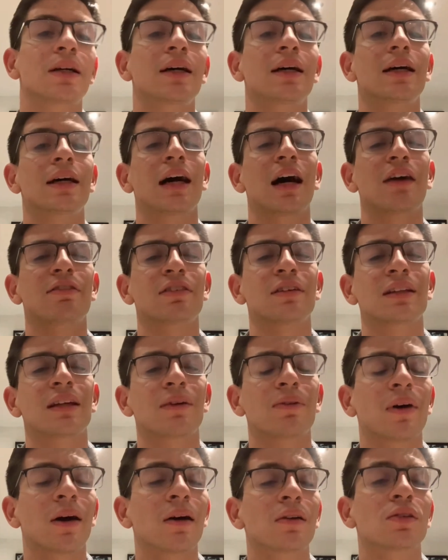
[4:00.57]
having
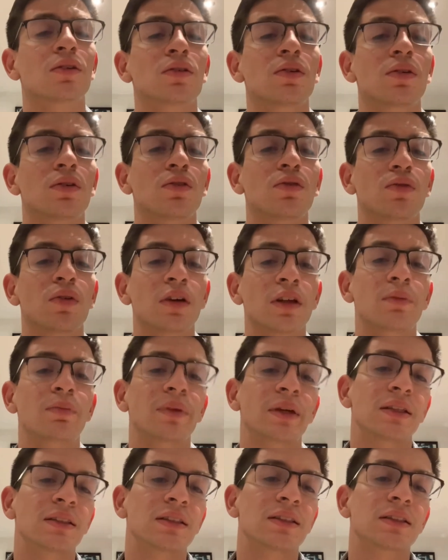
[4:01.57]
around 40
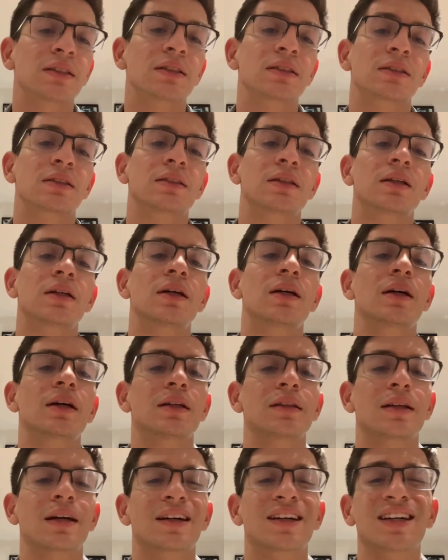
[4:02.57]
pieces
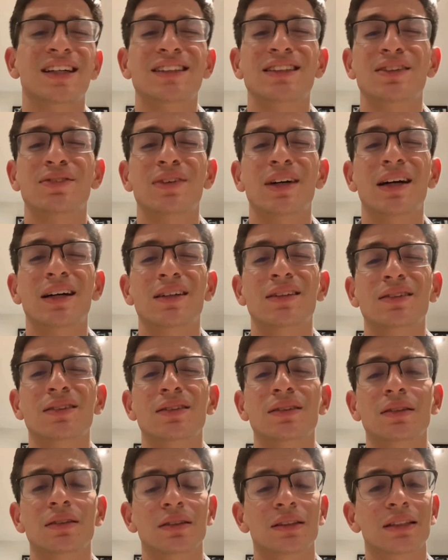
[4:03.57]
that cost around
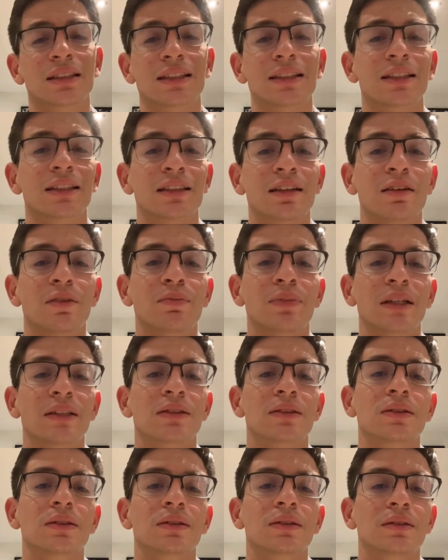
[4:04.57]
67
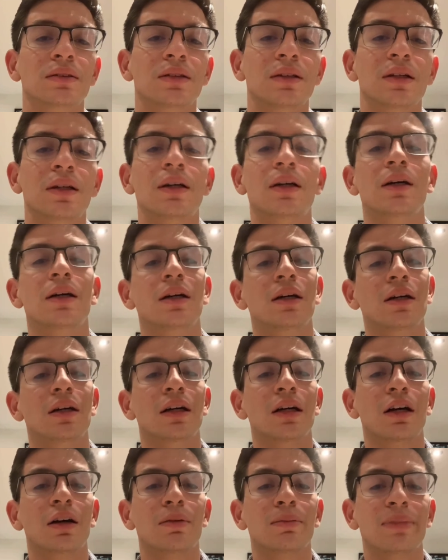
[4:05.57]
pesos.
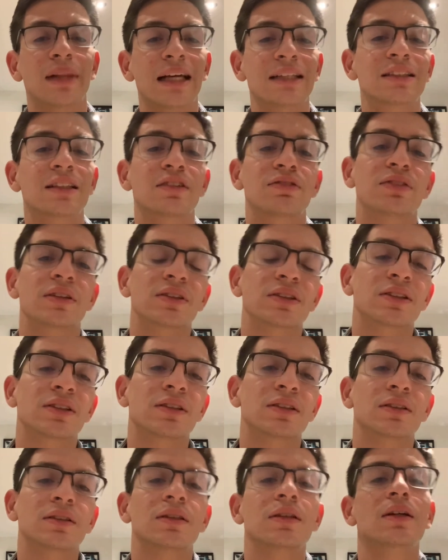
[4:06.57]
Plastic
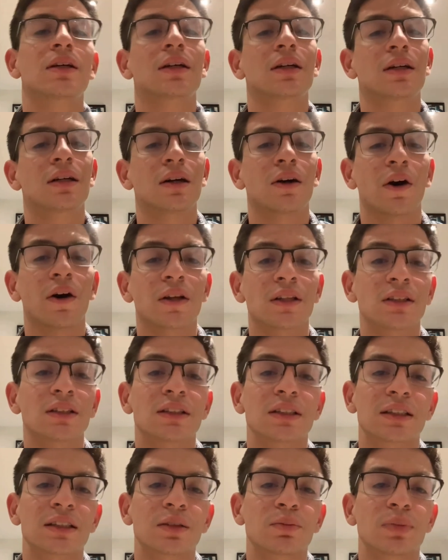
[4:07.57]
filter,
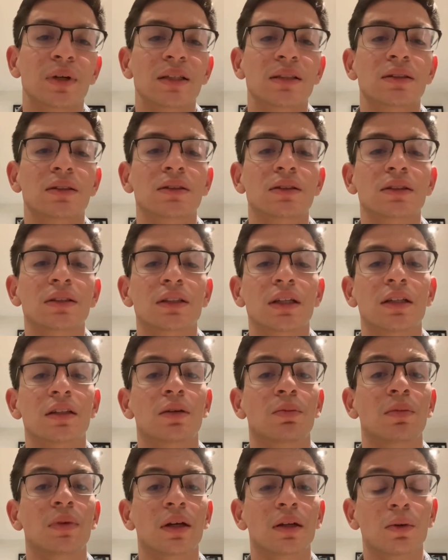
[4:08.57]
160 pesos, and a
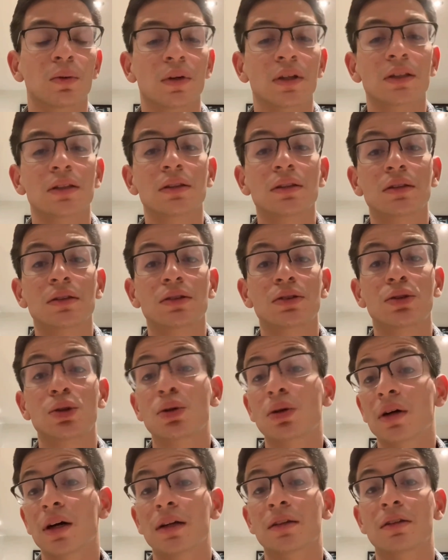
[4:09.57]
metal one,
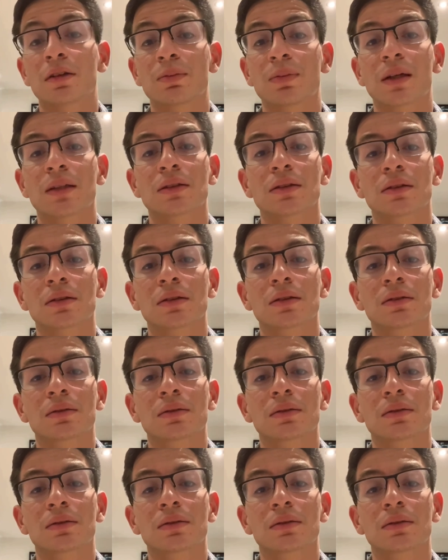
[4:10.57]
200 pesos.